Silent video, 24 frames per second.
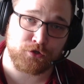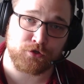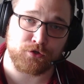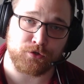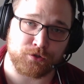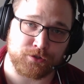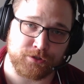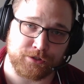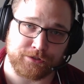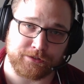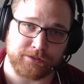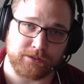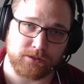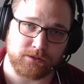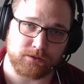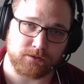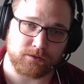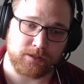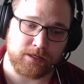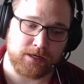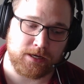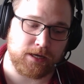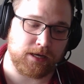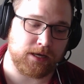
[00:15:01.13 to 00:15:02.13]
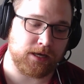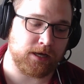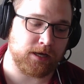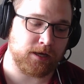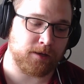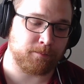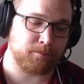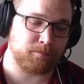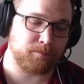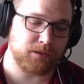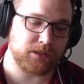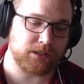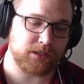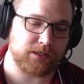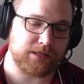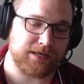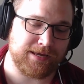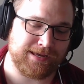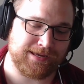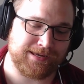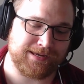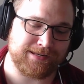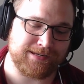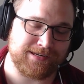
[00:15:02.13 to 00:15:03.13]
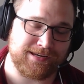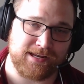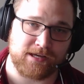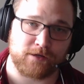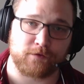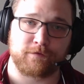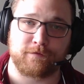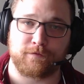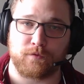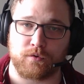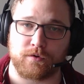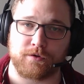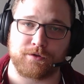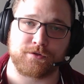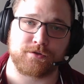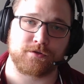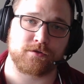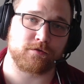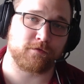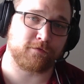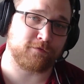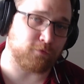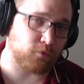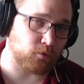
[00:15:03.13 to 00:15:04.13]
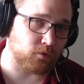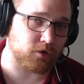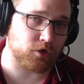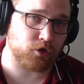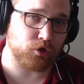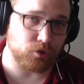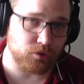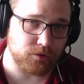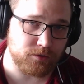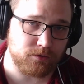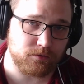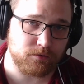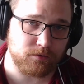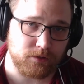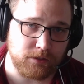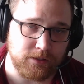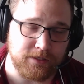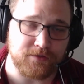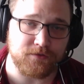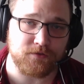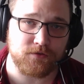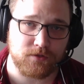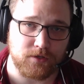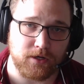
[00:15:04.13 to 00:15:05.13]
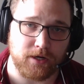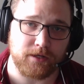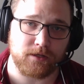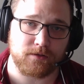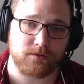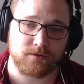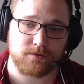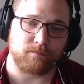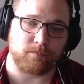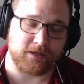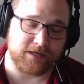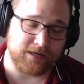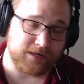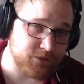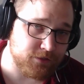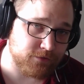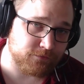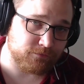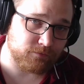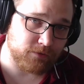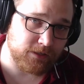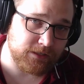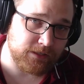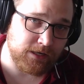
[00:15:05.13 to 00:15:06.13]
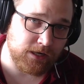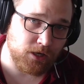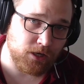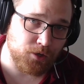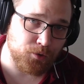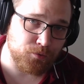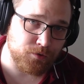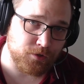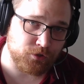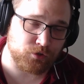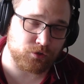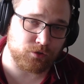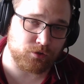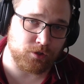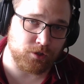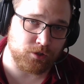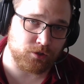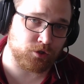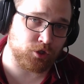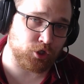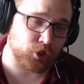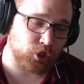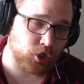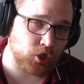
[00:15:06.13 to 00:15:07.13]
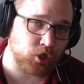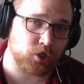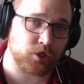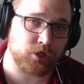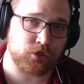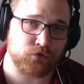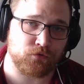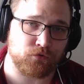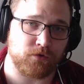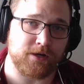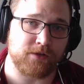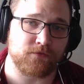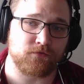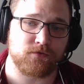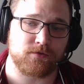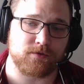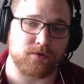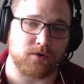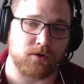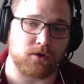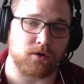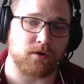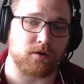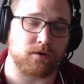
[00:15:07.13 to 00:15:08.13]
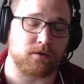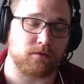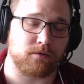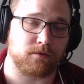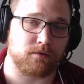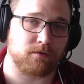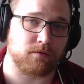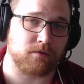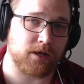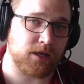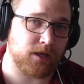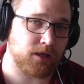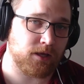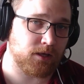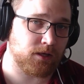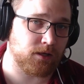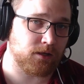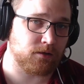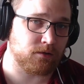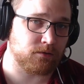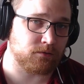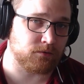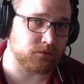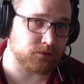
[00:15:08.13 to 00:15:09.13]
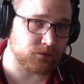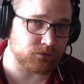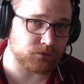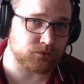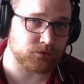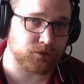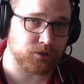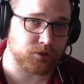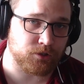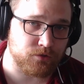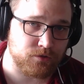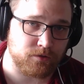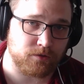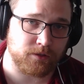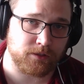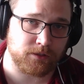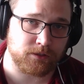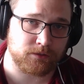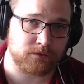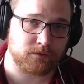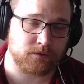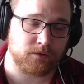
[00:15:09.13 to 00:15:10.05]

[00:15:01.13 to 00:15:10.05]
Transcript: certainly be a net force for good in science. But as of right now, the current trends are a little concerning.